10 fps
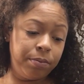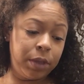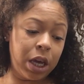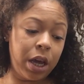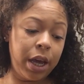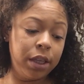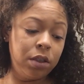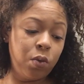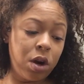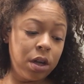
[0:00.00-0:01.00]
Yeah, Ace
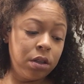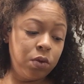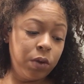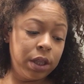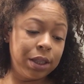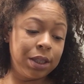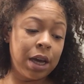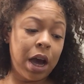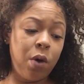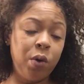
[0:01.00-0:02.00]
of Wands with the
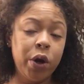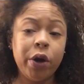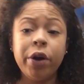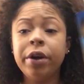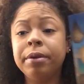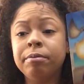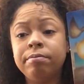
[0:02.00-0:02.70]
Tower.